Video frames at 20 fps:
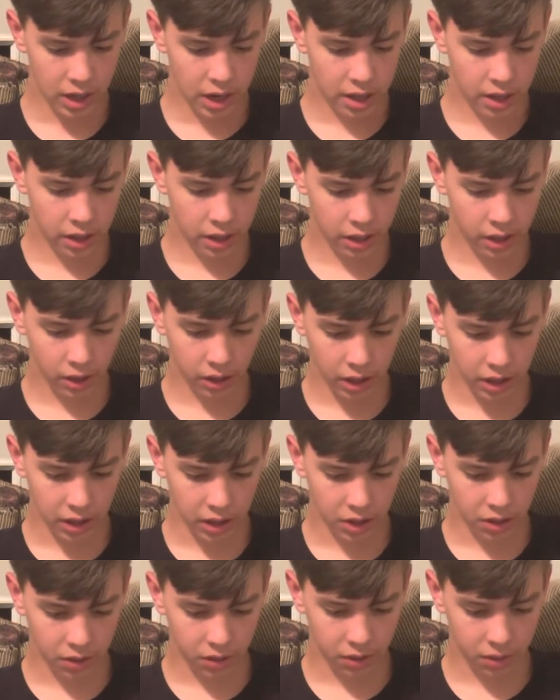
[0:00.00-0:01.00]
Another
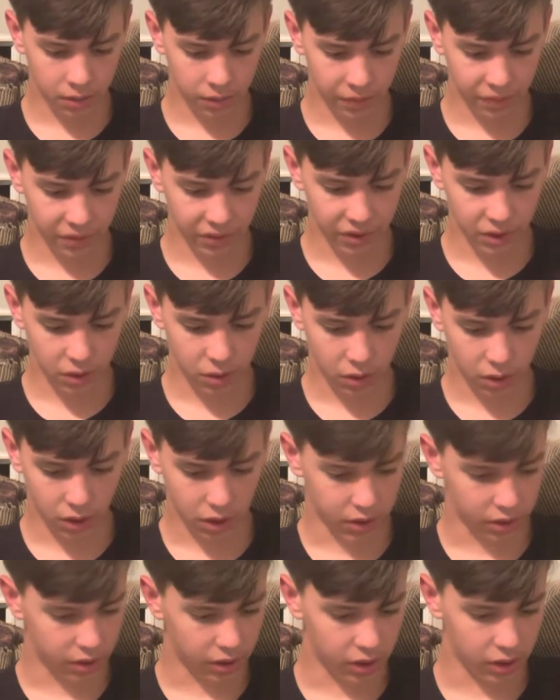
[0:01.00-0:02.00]
angel who
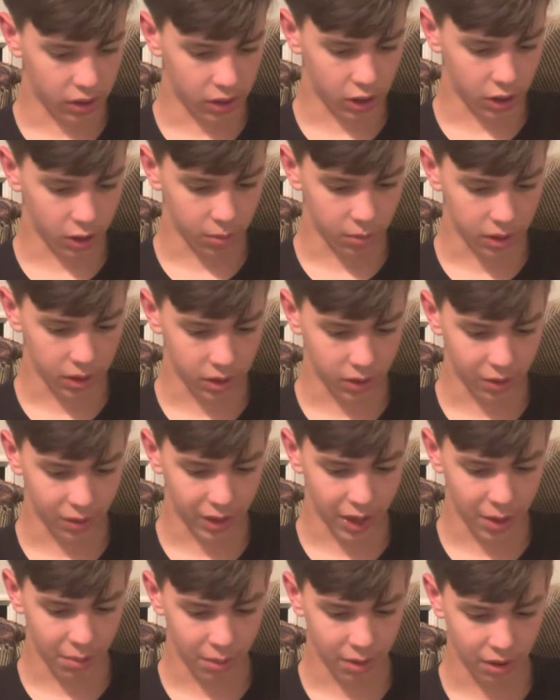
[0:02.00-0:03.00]
also had a sharp sickle
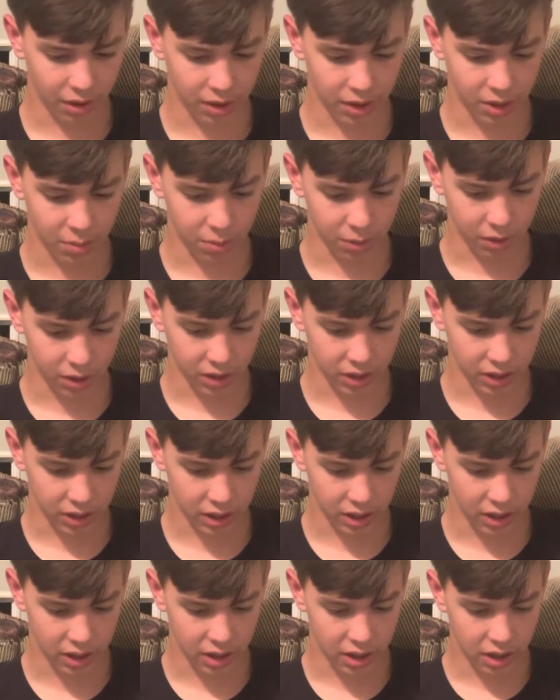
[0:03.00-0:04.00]
came out of the temple and
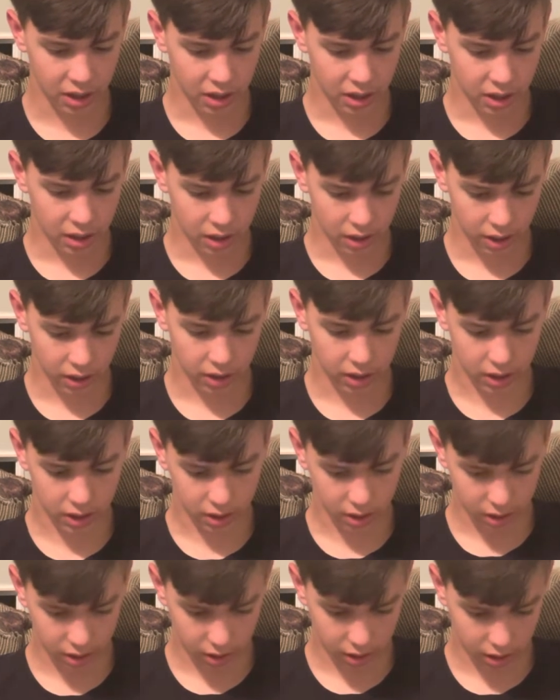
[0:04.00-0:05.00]
said, and
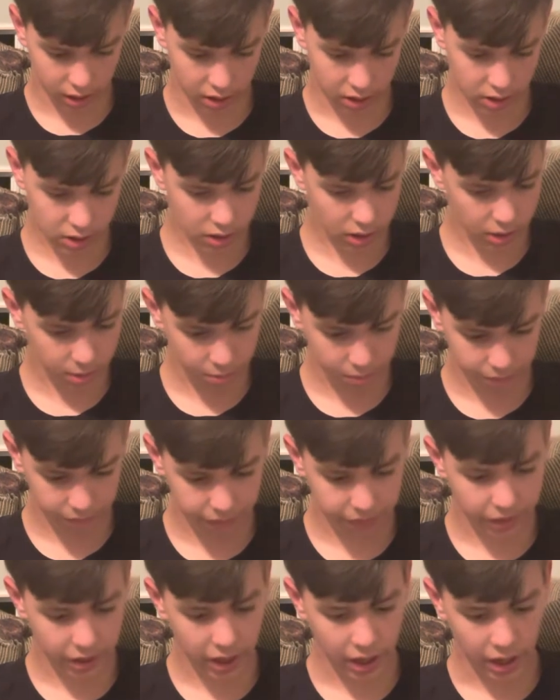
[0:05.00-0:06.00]
uh, came
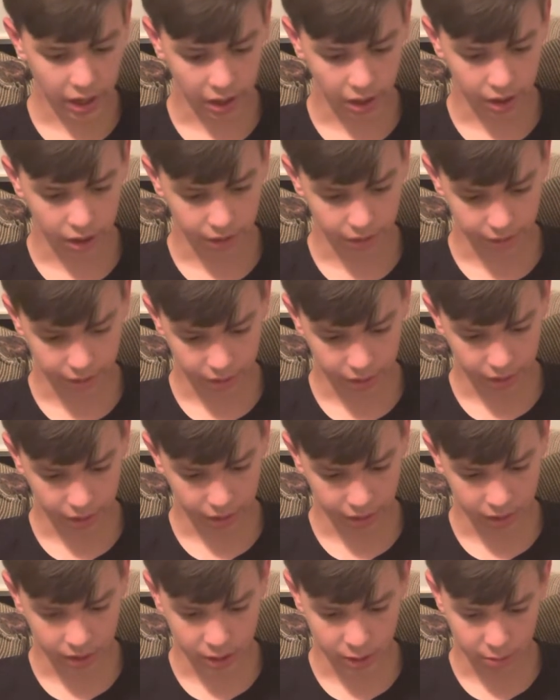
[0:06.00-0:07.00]
out of, of
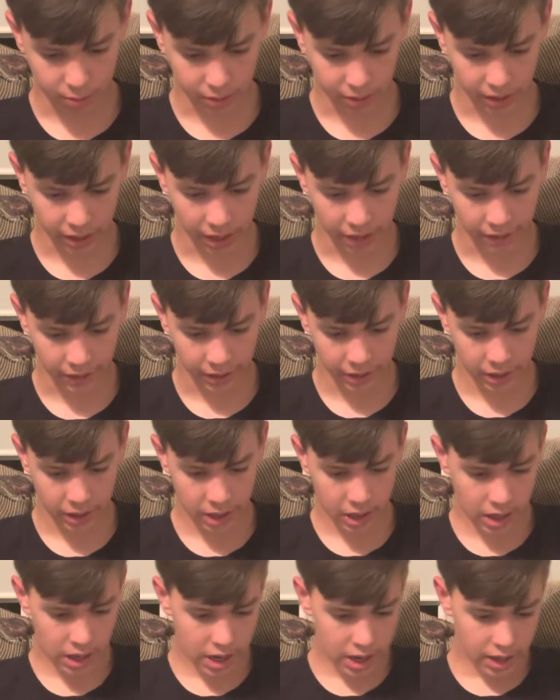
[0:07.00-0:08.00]
the temple in heaven.
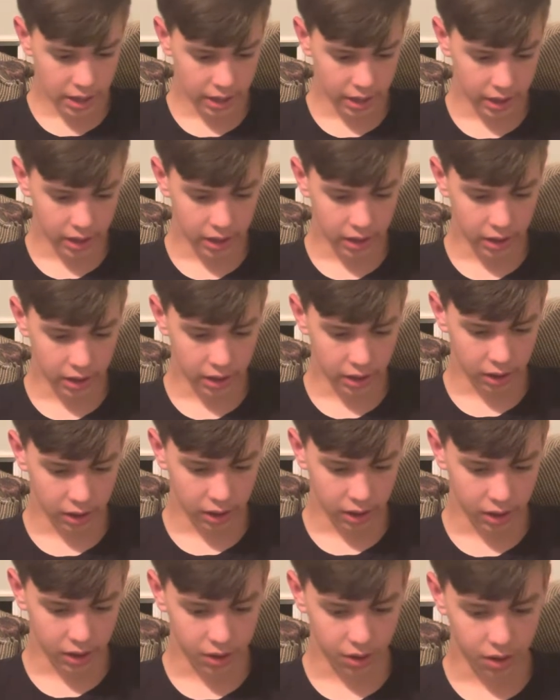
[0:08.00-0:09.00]
Yet another
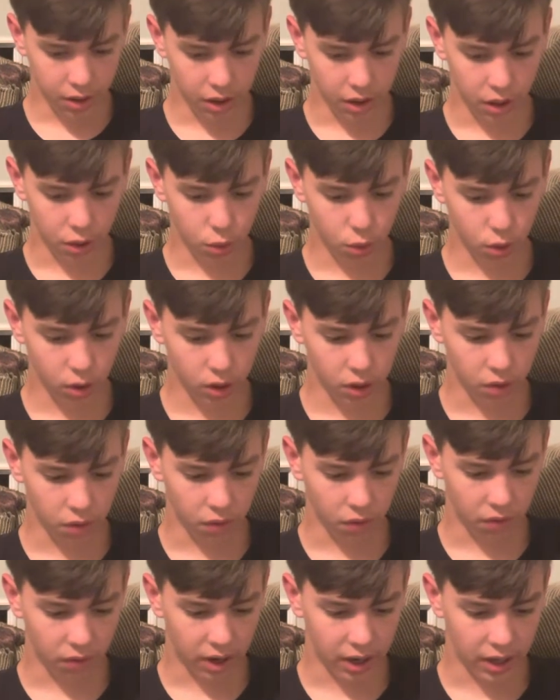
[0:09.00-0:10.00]
angel who had authority over
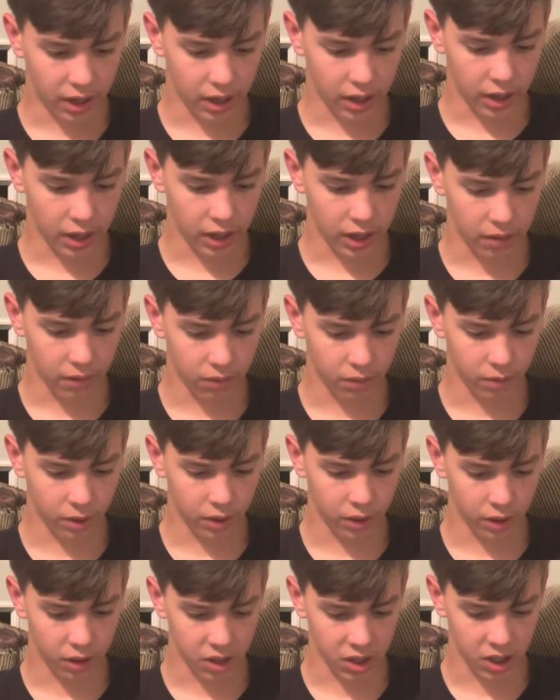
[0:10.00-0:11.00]
fire came from the
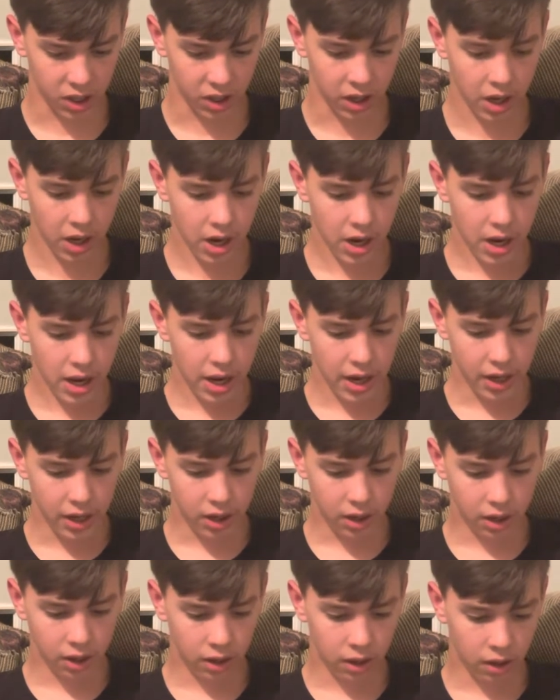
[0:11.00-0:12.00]
altar, and he
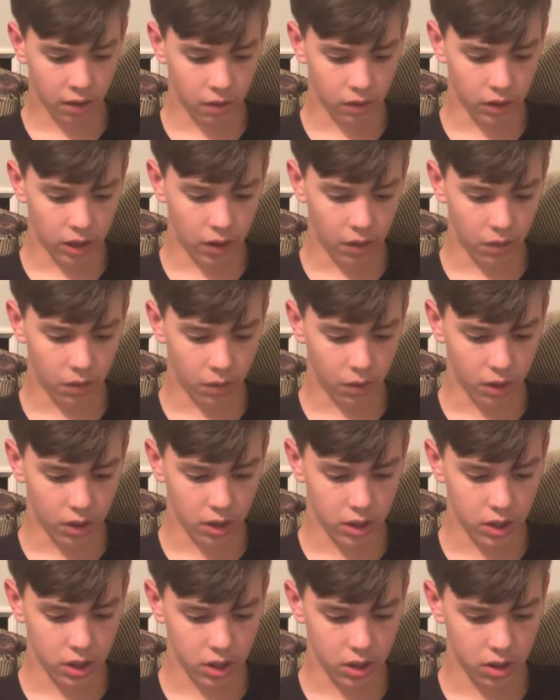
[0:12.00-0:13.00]
called out with a loud
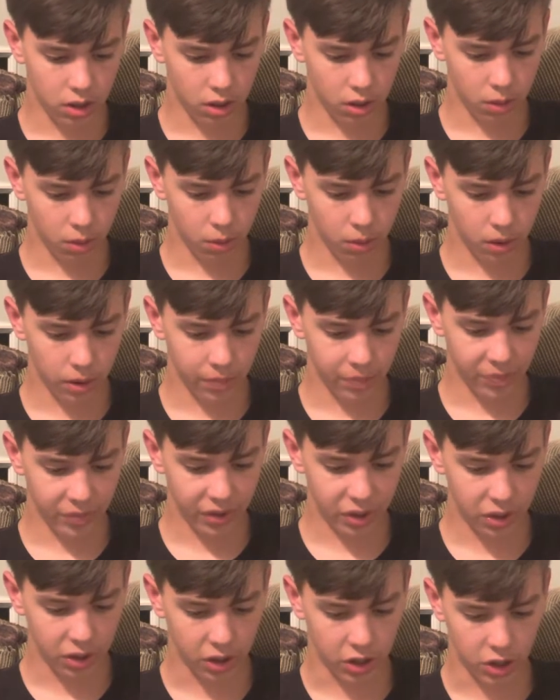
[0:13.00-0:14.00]
voice to the one who
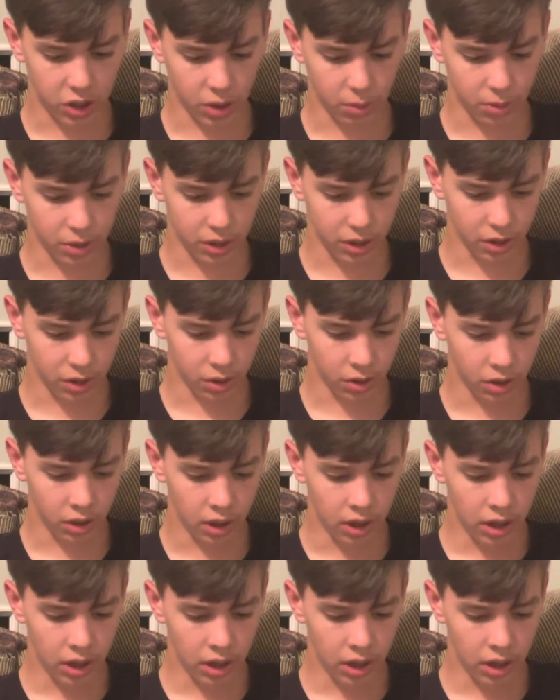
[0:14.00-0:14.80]
had the sharp sickle,